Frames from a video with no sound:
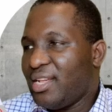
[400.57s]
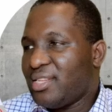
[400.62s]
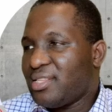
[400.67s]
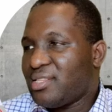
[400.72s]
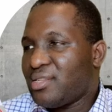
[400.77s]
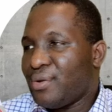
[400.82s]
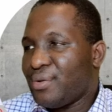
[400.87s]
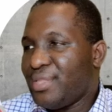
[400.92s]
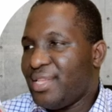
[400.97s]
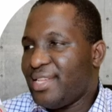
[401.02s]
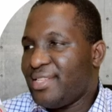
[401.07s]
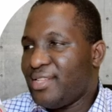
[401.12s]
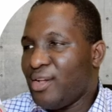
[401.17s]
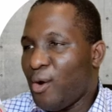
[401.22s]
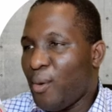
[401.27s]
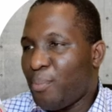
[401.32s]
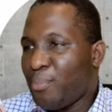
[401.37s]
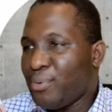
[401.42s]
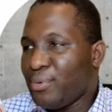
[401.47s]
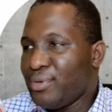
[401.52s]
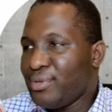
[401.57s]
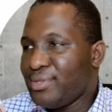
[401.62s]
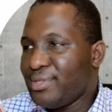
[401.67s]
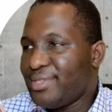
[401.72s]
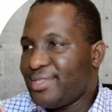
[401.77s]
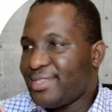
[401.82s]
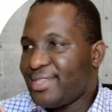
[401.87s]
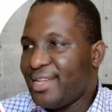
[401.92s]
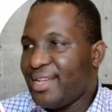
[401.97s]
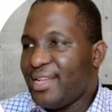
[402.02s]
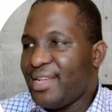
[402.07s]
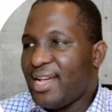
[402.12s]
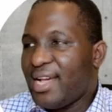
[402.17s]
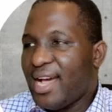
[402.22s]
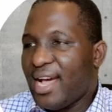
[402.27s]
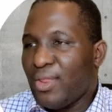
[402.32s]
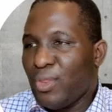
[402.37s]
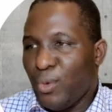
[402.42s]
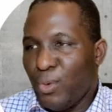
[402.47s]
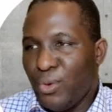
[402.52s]
So this opens
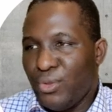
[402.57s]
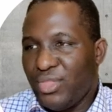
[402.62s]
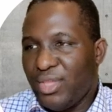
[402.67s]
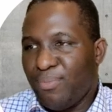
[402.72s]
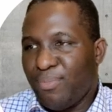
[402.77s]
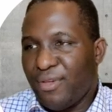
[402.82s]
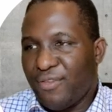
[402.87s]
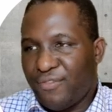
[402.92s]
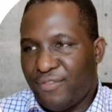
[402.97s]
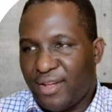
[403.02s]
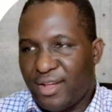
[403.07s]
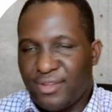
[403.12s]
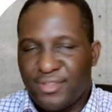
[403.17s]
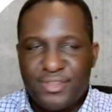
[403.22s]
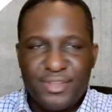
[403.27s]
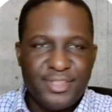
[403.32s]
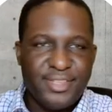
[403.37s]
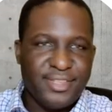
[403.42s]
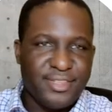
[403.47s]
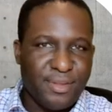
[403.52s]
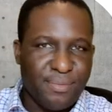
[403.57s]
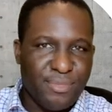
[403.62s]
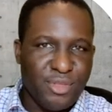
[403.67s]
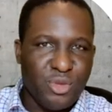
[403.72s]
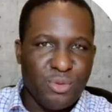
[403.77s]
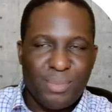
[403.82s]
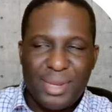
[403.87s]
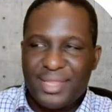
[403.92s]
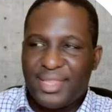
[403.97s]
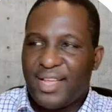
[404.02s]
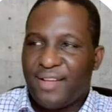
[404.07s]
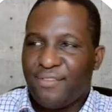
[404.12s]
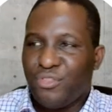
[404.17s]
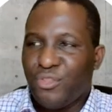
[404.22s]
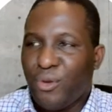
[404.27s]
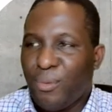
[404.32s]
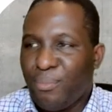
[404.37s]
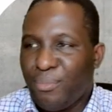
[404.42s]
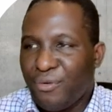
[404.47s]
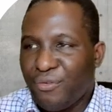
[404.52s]
an ODB file. So this is something you might have
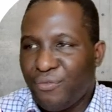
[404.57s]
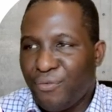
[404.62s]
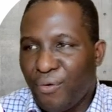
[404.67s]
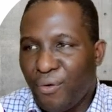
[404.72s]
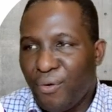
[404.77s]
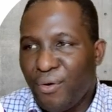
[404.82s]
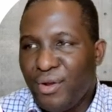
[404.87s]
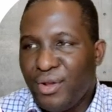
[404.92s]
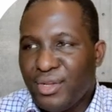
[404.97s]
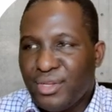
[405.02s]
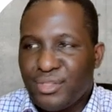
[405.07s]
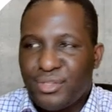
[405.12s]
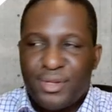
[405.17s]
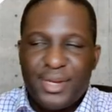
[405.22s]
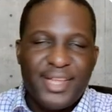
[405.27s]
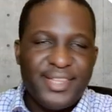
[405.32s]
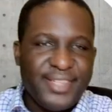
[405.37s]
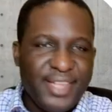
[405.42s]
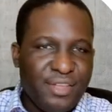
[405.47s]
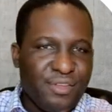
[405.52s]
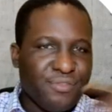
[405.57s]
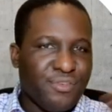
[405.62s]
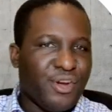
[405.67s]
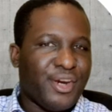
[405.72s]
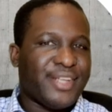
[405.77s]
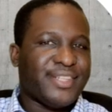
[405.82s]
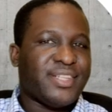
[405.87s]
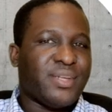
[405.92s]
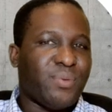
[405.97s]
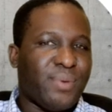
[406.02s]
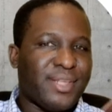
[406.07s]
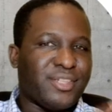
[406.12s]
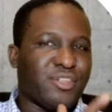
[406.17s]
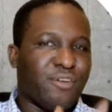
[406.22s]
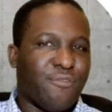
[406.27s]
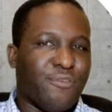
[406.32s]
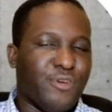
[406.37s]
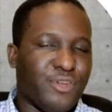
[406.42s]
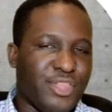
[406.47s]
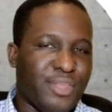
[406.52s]
done before. So let's say you've got a sequence
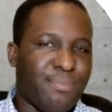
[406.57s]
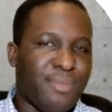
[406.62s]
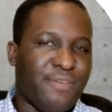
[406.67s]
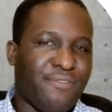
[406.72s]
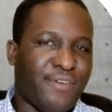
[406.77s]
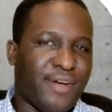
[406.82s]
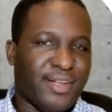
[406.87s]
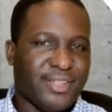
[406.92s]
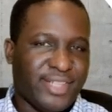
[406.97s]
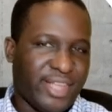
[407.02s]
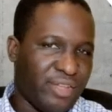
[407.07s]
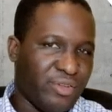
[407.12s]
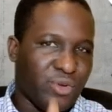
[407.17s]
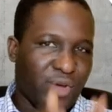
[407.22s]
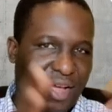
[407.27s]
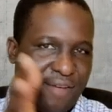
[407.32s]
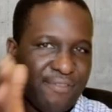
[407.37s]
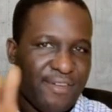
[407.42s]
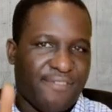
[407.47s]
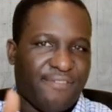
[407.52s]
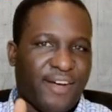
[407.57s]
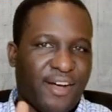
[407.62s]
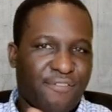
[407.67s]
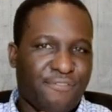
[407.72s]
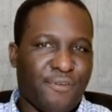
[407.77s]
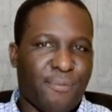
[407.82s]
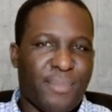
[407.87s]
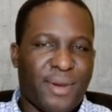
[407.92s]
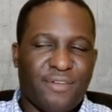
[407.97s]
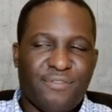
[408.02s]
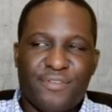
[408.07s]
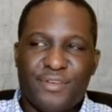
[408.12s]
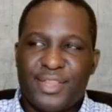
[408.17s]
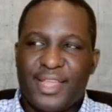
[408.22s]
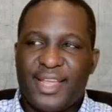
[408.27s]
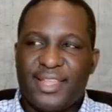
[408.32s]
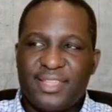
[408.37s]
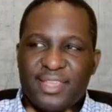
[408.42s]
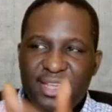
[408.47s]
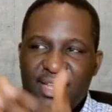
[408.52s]
of ODB files and you have a file format for
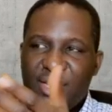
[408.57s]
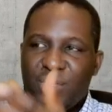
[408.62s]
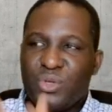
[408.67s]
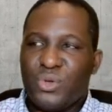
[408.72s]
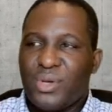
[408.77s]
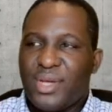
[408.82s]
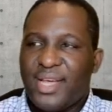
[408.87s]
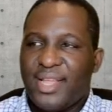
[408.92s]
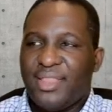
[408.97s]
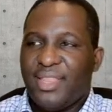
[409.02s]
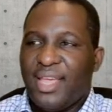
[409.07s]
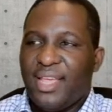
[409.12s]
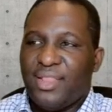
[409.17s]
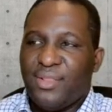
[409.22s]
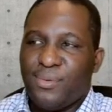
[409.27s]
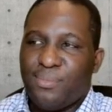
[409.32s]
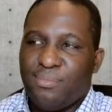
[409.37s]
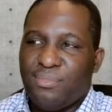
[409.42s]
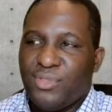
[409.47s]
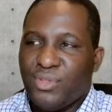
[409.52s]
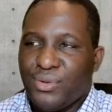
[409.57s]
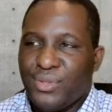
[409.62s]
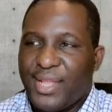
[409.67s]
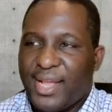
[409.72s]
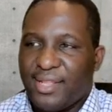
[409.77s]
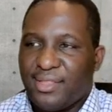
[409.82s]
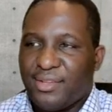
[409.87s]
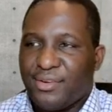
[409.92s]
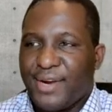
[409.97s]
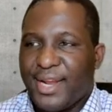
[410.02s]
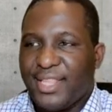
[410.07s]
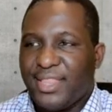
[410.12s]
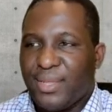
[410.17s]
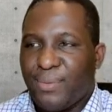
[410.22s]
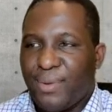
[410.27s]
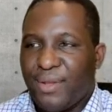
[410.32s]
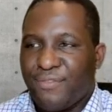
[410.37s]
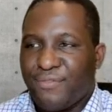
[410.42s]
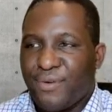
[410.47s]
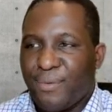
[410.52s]
that. You can then do that right
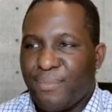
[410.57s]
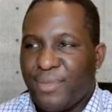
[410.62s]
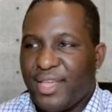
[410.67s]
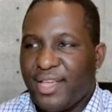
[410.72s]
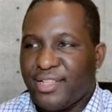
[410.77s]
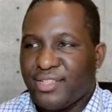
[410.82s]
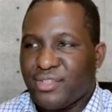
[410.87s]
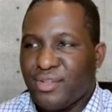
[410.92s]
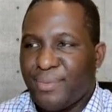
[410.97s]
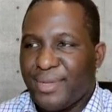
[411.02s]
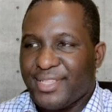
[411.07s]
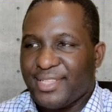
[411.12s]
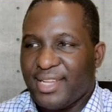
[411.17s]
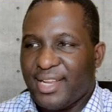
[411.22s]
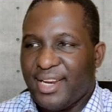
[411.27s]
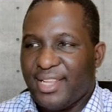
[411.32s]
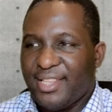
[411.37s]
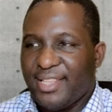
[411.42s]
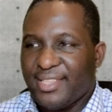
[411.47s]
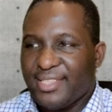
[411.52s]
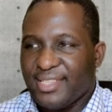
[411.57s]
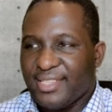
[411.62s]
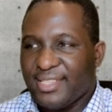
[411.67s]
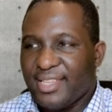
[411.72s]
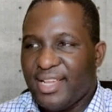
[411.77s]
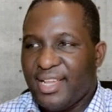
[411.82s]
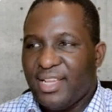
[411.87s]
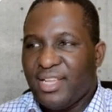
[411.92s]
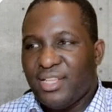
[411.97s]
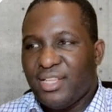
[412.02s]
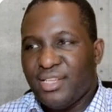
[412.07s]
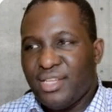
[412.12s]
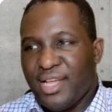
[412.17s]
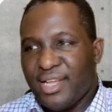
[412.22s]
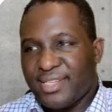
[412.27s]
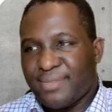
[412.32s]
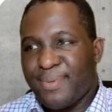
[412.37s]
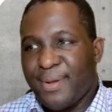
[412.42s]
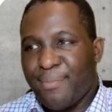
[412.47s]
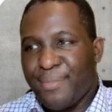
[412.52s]
away from here. So basically, this is
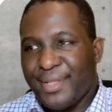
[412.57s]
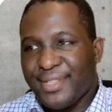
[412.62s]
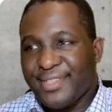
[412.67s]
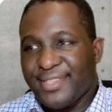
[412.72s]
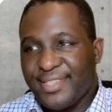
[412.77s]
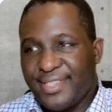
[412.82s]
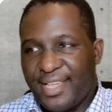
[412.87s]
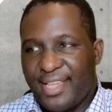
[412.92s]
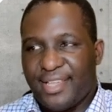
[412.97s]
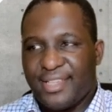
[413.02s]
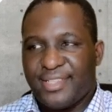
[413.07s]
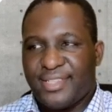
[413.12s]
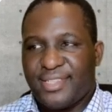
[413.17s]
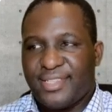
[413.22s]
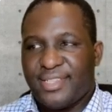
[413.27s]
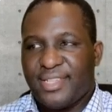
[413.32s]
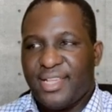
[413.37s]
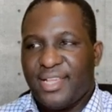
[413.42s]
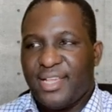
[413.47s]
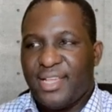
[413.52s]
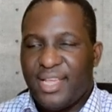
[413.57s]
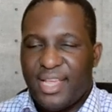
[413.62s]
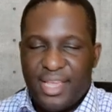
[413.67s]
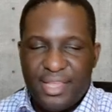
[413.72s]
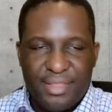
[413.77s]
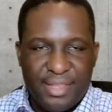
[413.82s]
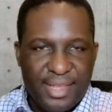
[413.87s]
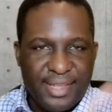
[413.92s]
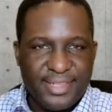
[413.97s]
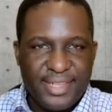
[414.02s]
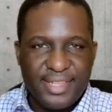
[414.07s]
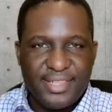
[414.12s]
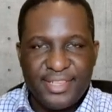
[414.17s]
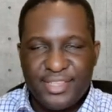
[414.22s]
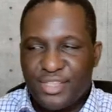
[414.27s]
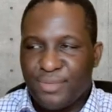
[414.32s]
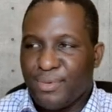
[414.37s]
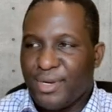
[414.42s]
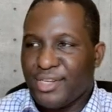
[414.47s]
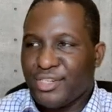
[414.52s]
experiment 6 in a certain
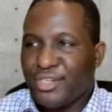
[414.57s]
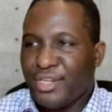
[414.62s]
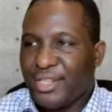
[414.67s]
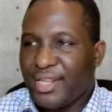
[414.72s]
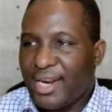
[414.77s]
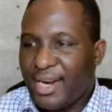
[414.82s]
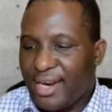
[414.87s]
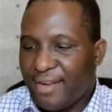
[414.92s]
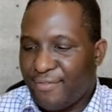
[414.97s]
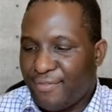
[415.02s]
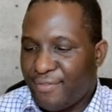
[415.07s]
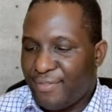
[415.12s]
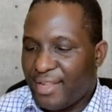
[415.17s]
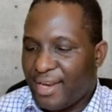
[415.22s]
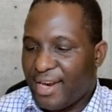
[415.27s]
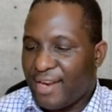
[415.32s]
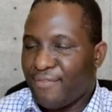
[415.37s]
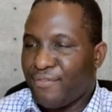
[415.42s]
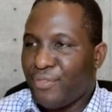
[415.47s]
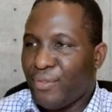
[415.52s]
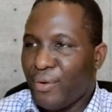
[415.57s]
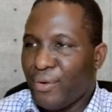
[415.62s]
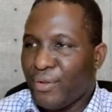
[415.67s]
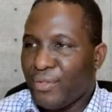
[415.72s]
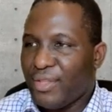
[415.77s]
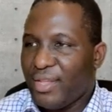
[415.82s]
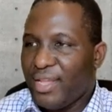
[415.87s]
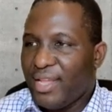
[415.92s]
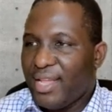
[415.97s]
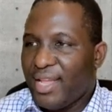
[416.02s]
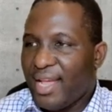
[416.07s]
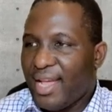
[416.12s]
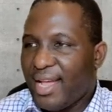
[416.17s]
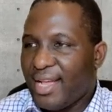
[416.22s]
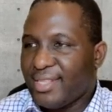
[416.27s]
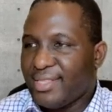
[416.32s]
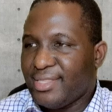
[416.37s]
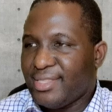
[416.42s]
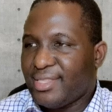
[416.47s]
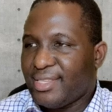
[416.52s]
simulation that I've done.
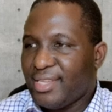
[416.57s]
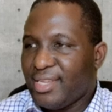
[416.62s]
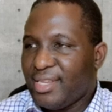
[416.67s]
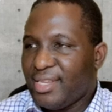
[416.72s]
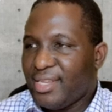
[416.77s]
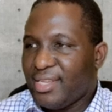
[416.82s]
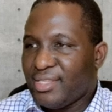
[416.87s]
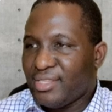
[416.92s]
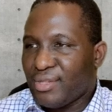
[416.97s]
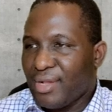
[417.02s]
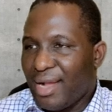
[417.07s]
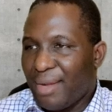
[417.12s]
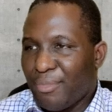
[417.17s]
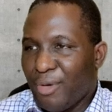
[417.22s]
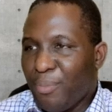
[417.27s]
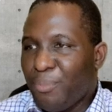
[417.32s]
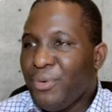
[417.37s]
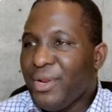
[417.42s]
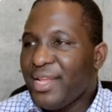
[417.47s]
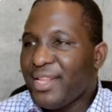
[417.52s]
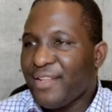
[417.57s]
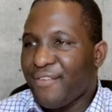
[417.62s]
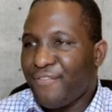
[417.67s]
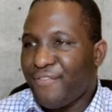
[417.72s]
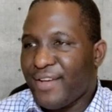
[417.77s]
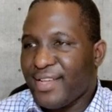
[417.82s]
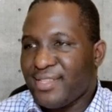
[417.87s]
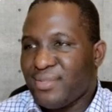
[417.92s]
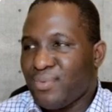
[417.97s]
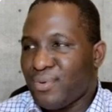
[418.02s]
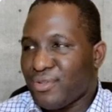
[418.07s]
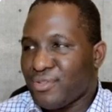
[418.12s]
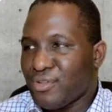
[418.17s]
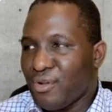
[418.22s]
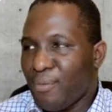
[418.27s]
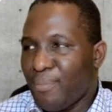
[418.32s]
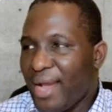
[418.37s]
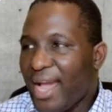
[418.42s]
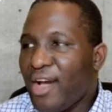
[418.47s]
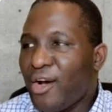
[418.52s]
And so I'm opening the first one.
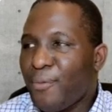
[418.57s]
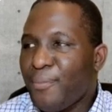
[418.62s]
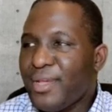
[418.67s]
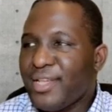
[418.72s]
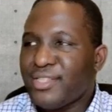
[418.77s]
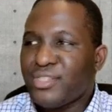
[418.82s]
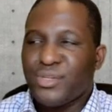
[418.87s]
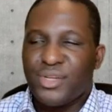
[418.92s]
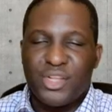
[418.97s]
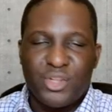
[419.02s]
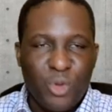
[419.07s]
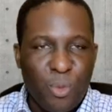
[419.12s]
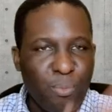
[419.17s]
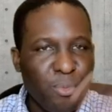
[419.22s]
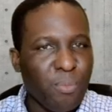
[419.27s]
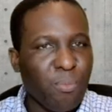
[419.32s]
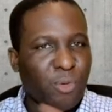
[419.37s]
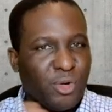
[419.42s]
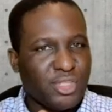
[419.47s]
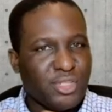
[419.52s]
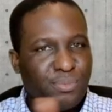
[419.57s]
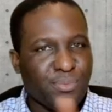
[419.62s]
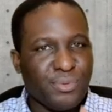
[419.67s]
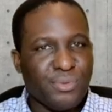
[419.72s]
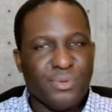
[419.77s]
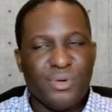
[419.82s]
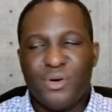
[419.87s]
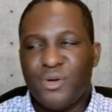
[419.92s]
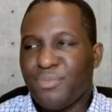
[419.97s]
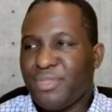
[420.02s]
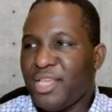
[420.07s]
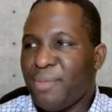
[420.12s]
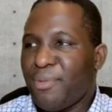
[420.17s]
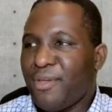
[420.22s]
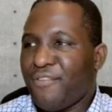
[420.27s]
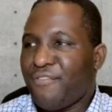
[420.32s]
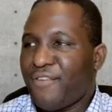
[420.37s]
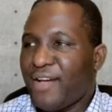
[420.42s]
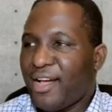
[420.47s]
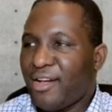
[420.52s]
So by all means, you can open multiple
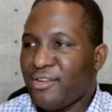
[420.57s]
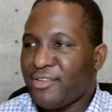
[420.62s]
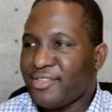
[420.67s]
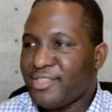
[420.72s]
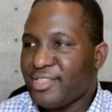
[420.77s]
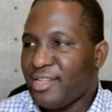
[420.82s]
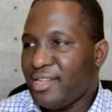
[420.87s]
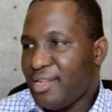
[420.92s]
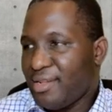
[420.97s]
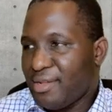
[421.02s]
ODB files